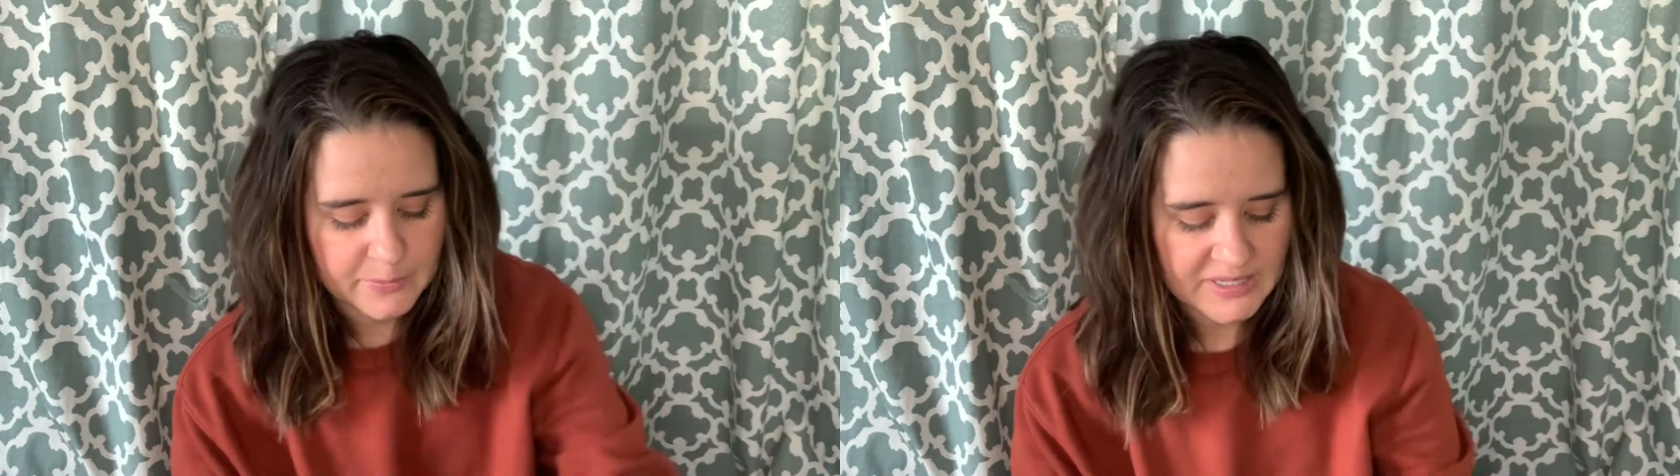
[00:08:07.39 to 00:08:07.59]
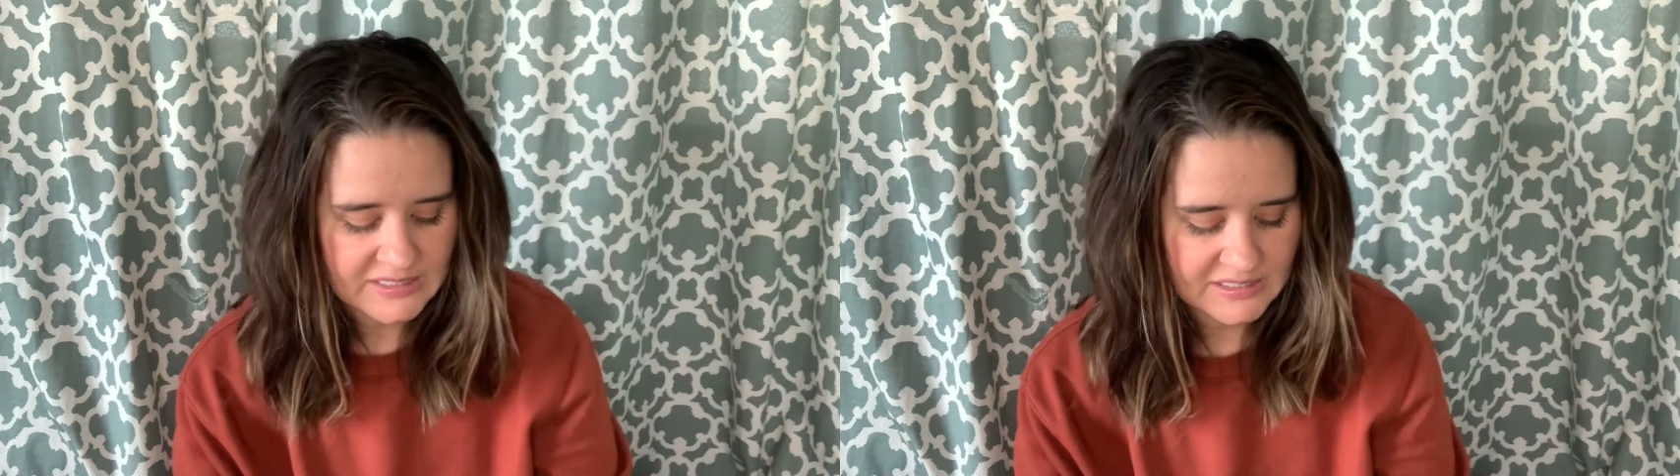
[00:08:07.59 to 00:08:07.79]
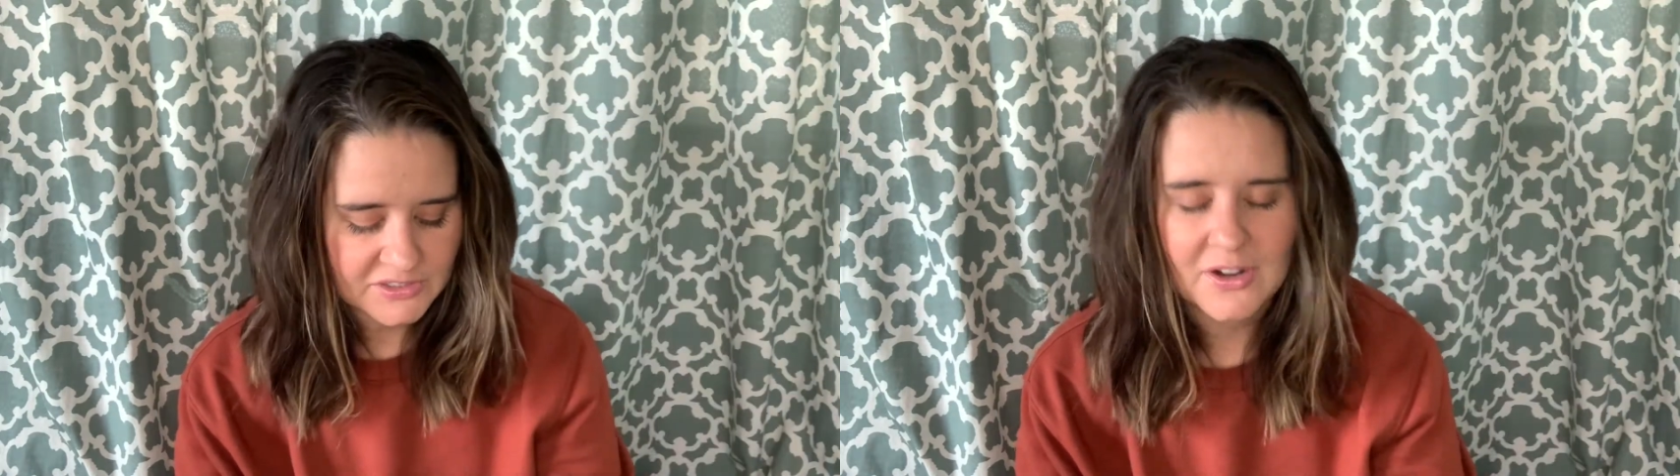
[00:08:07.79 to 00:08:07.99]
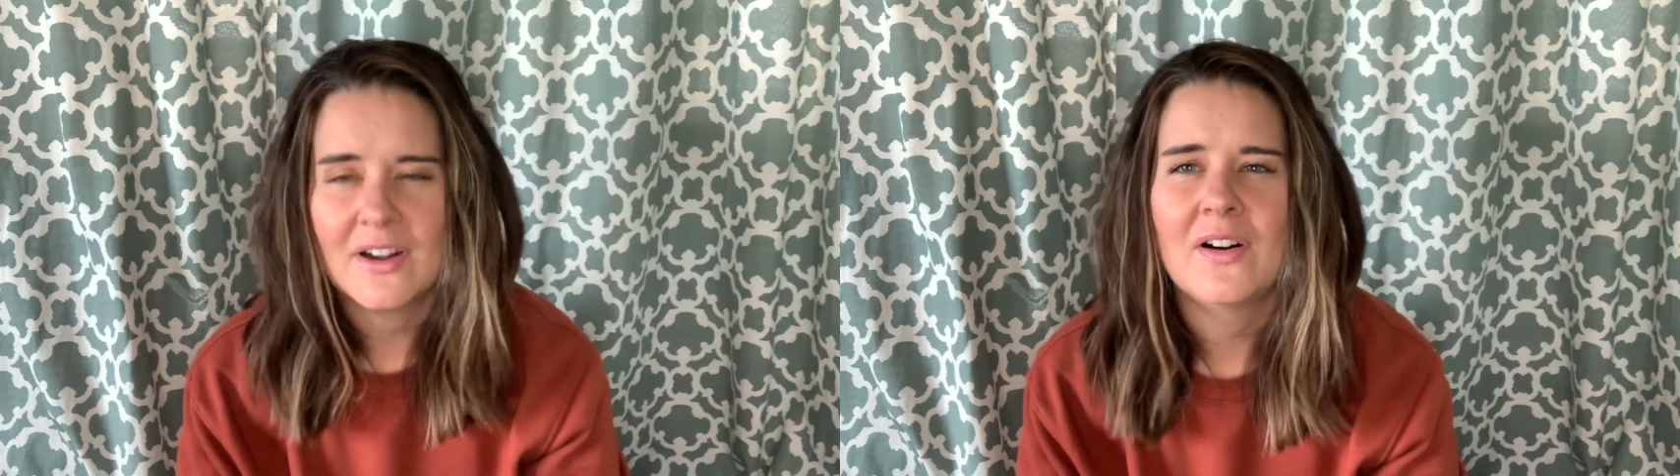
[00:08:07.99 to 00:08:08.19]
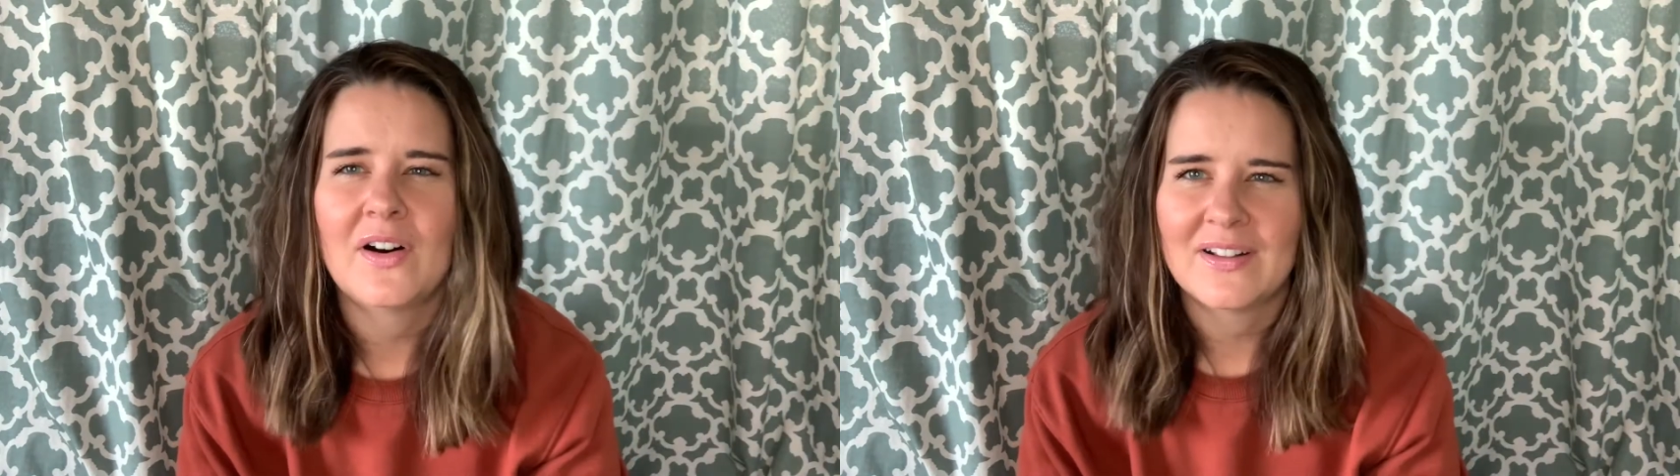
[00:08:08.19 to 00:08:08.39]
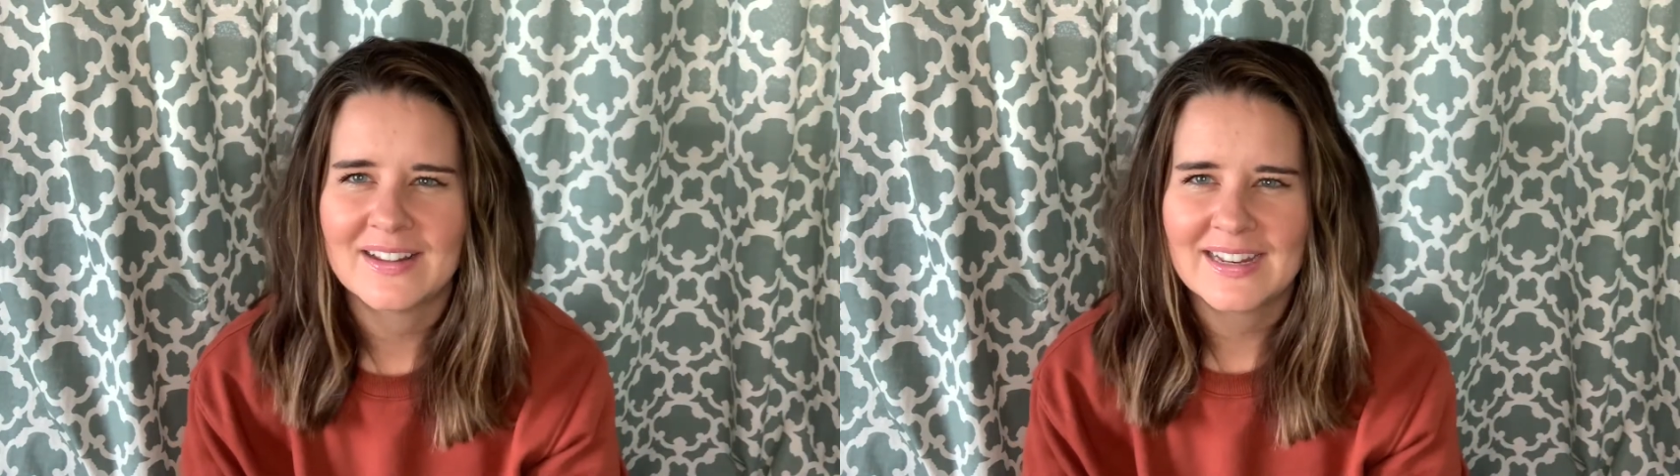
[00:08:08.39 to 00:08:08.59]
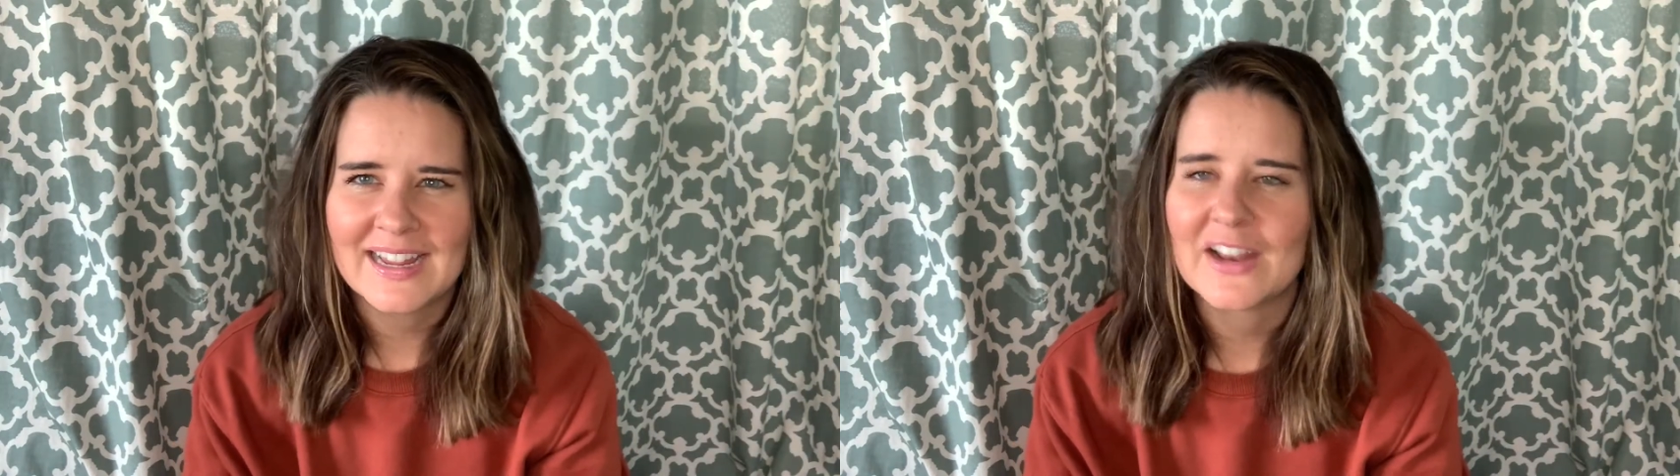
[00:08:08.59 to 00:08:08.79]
because these are all holiday,